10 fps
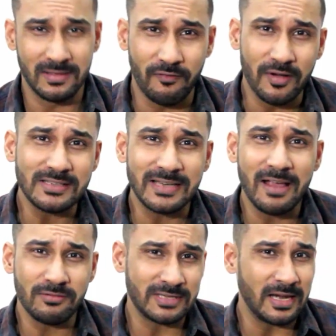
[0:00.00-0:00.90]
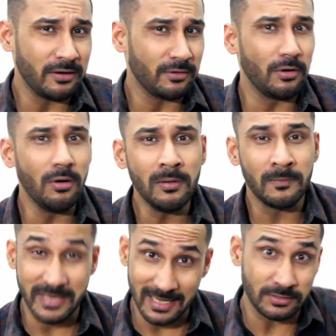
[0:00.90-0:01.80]
The first guy who's telling you to go,
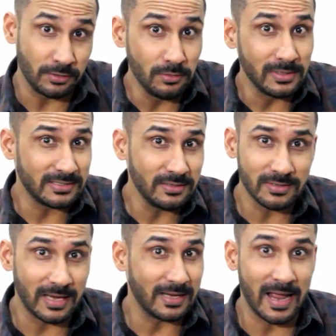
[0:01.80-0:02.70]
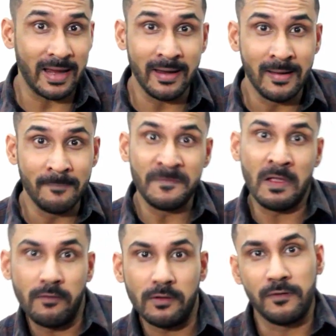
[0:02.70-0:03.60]
yes, you do listen to that guy
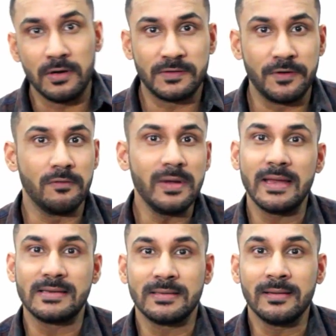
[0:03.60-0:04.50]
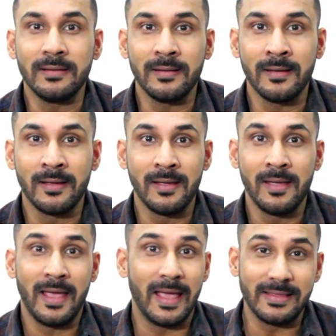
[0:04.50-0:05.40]
for the first few weeks.
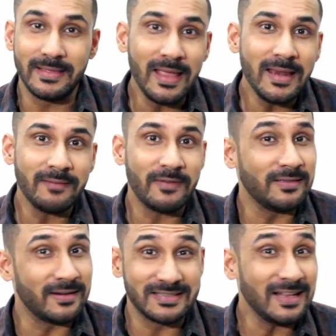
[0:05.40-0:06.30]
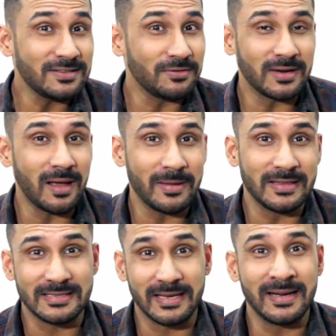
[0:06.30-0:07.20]
And then when the results don't come
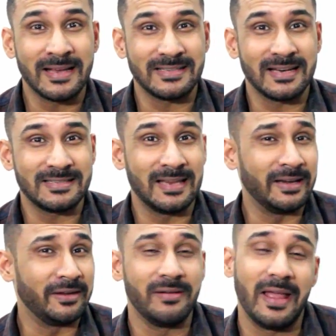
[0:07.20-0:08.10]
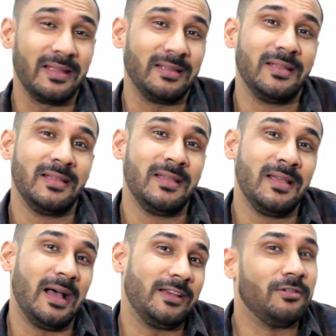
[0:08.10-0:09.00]
in, the second guy starts telling you, hey,
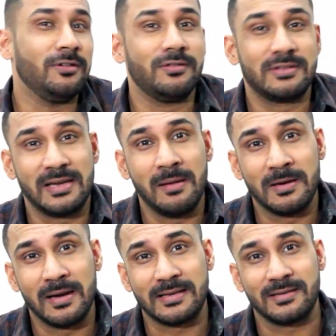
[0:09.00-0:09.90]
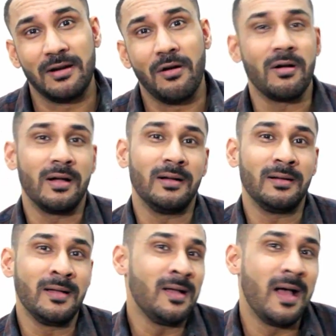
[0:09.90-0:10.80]
I told you to sleep a little extra longer.
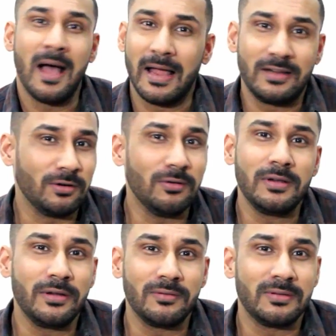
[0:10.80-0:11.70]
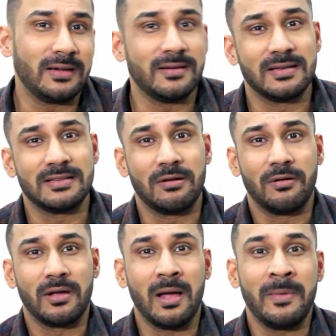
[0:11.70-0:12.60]
I told you that results are
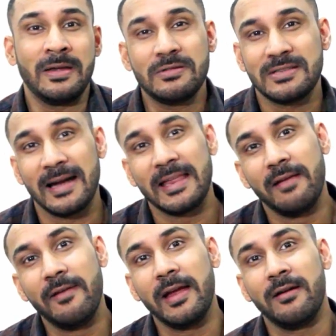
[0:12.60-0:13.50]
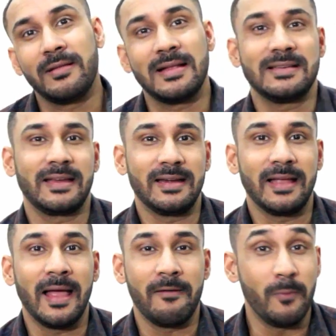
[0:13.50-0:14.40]
going to come in. You start giving into that second guy.